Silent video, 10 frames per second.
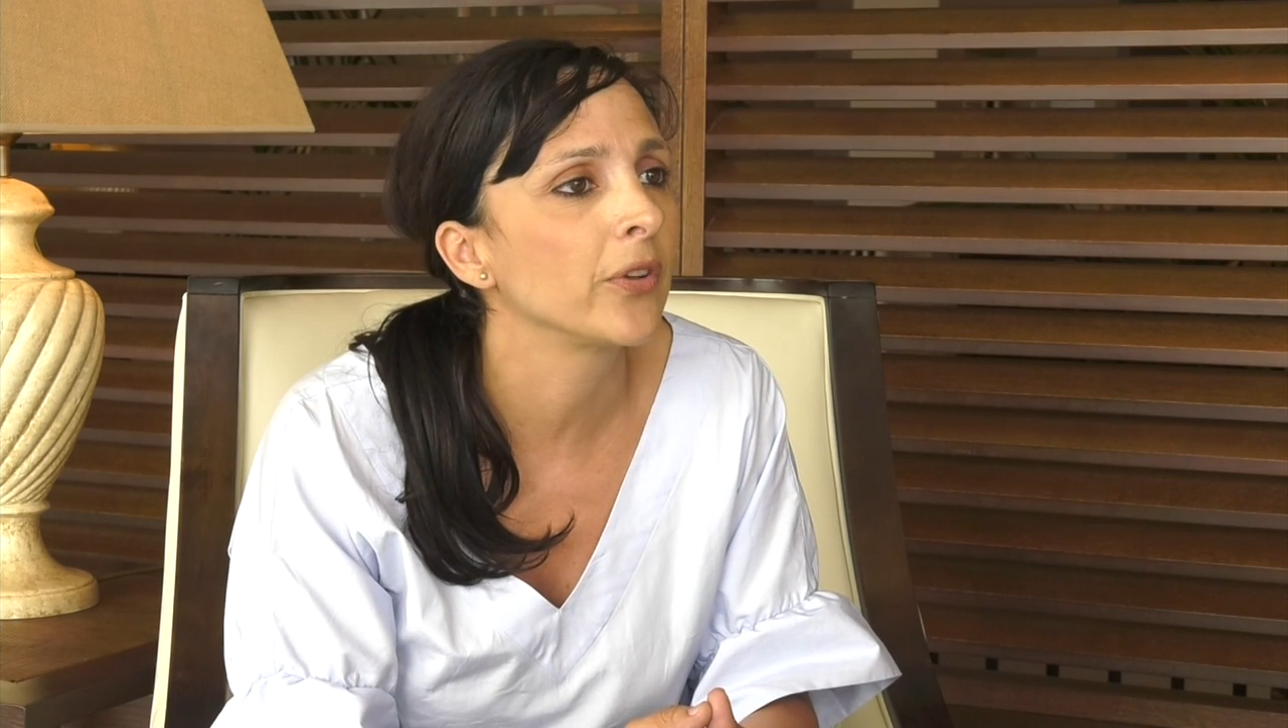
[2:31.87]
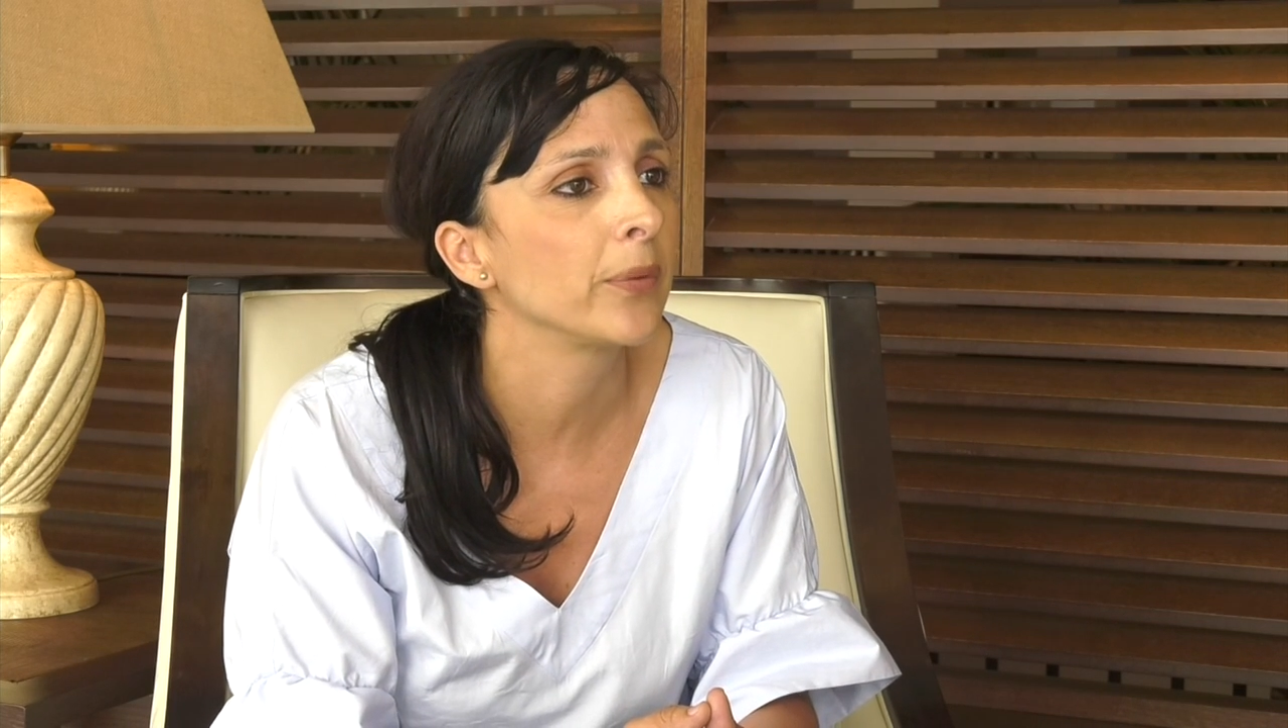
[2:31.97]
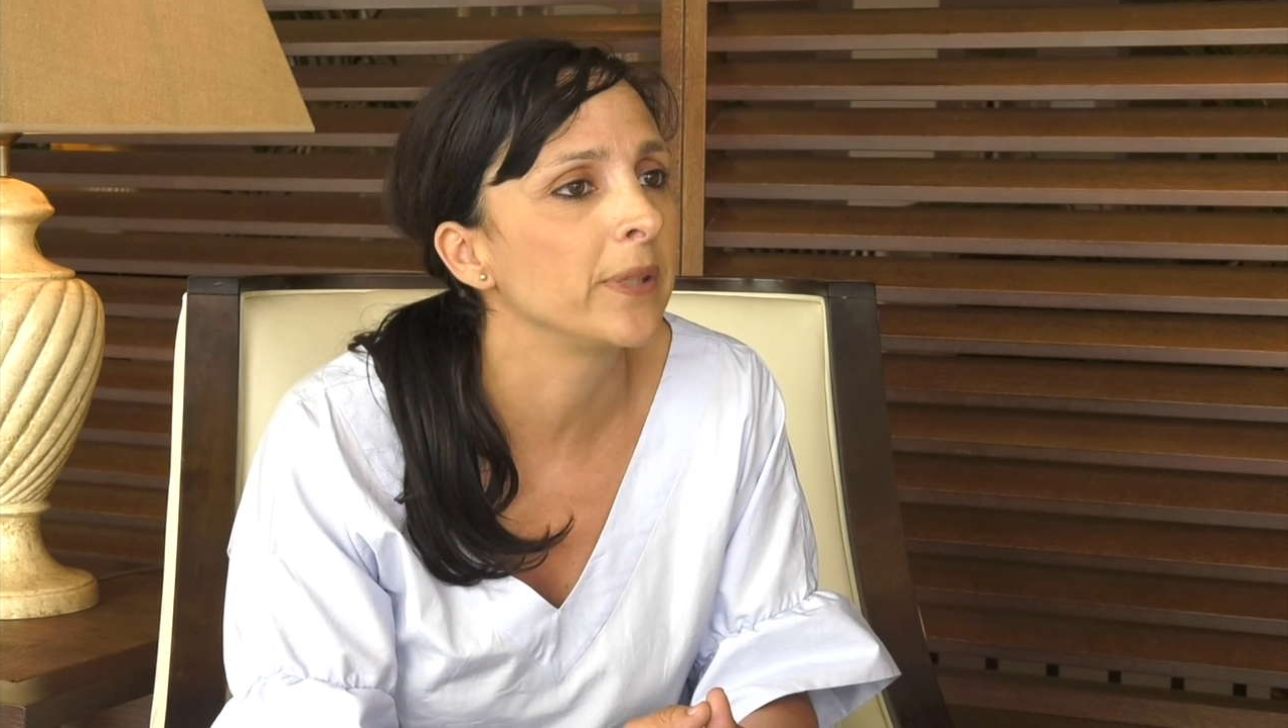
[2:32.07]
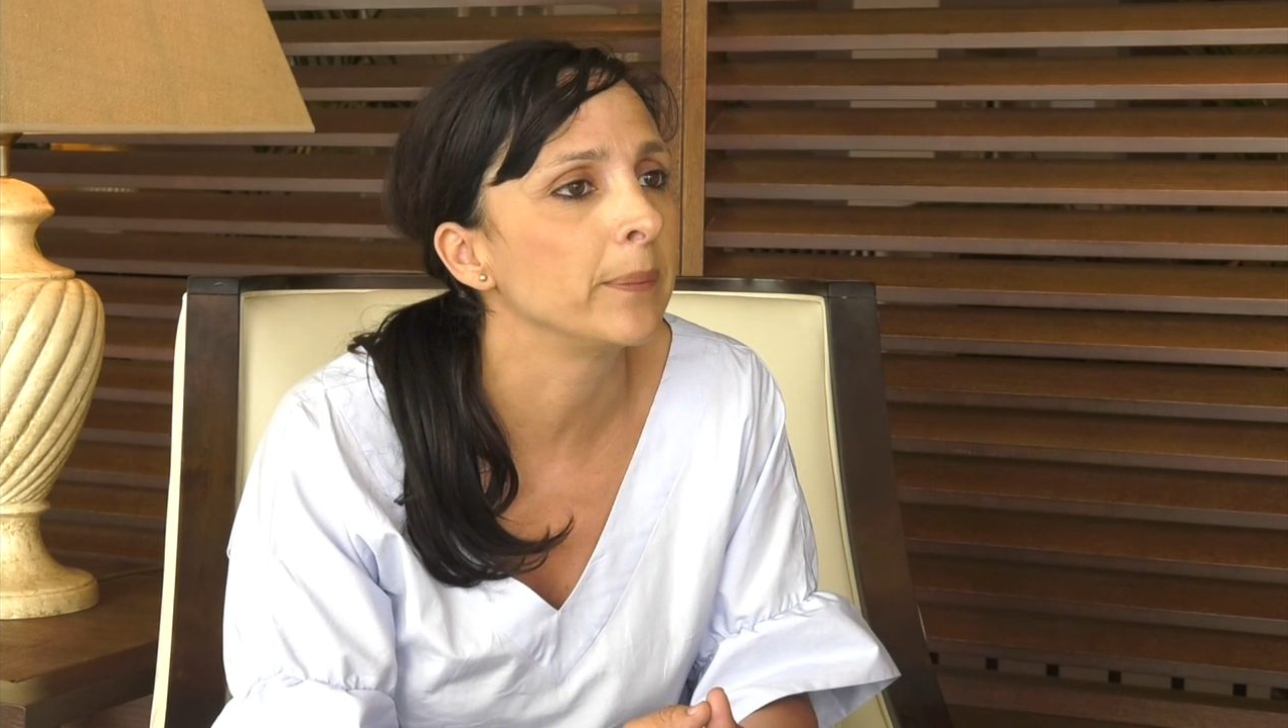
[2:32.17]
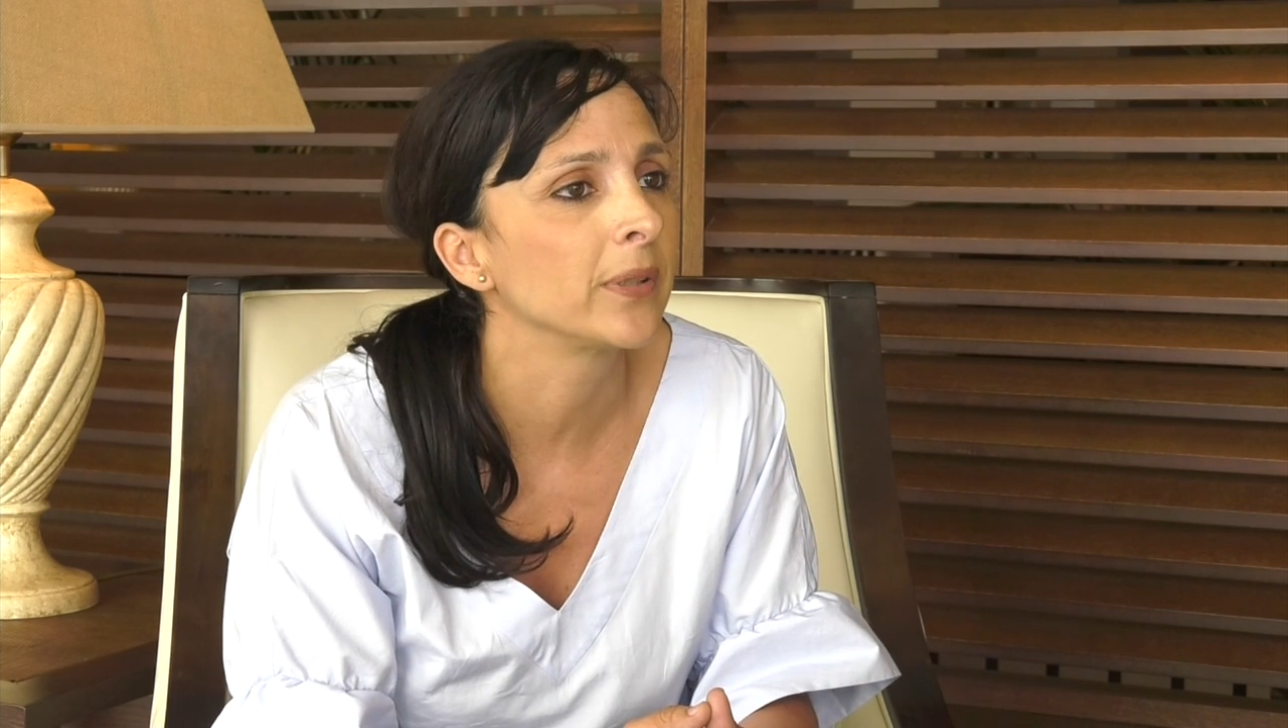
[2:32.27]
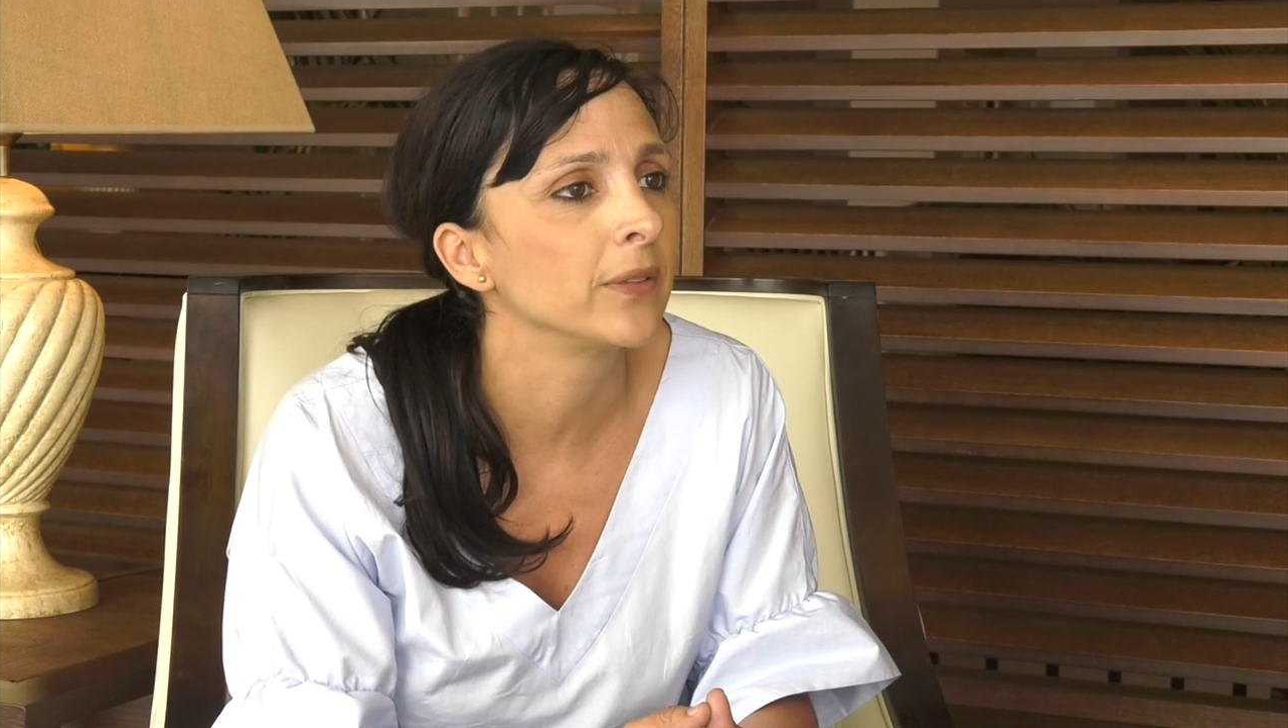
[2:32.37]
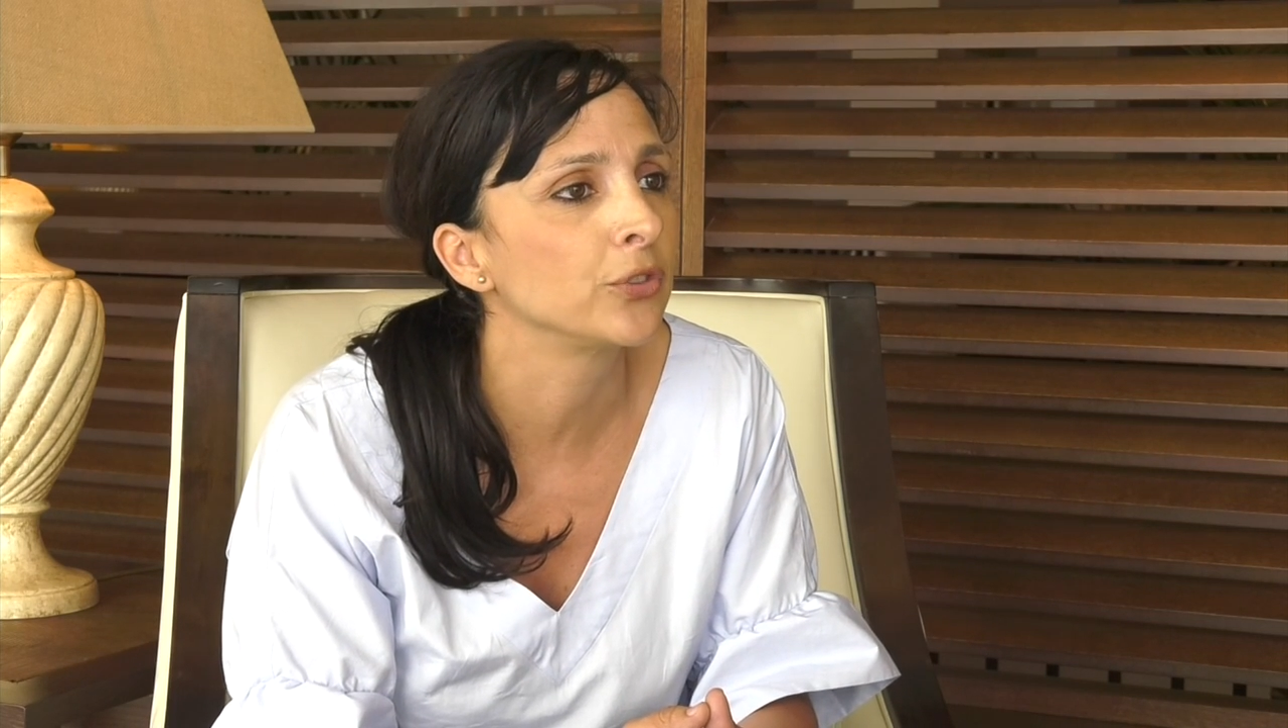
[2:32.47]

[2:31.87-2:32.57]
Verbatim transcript: for the people